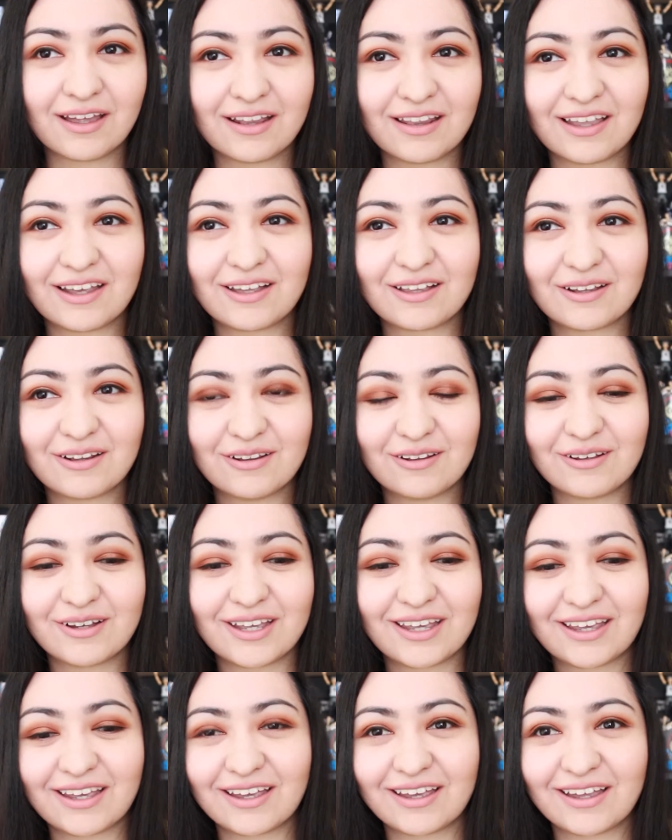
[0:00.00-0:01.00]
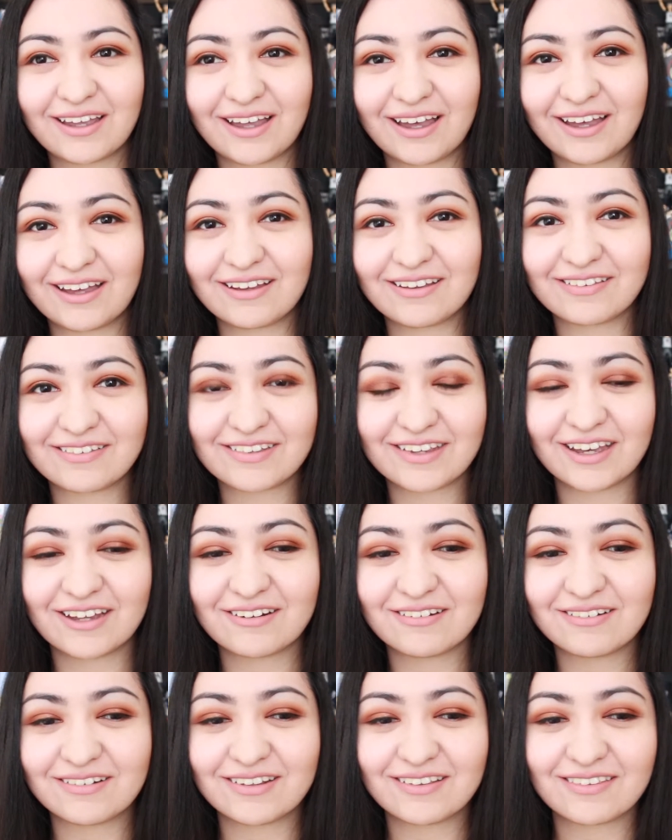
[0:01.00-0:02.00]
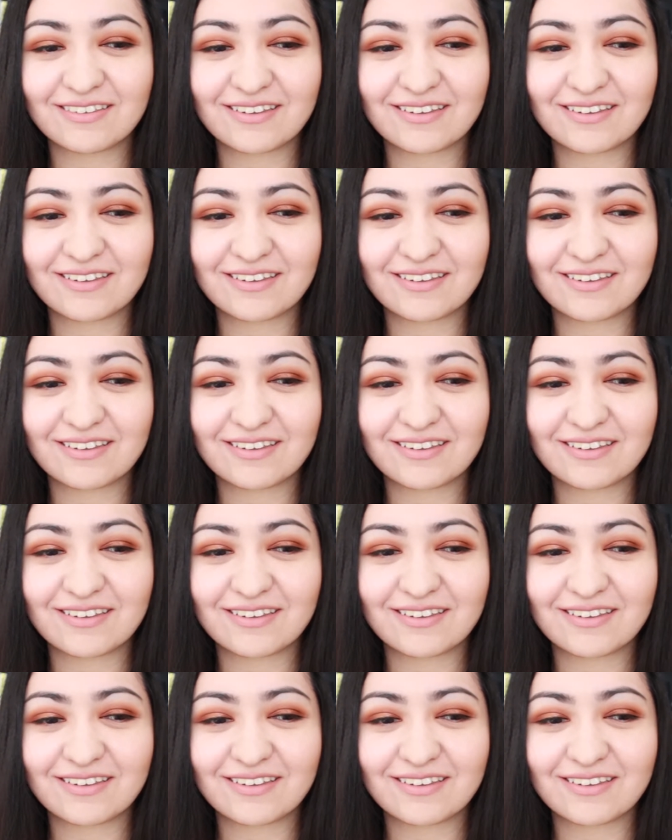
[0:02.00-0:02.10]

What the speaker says: like looking at his channel and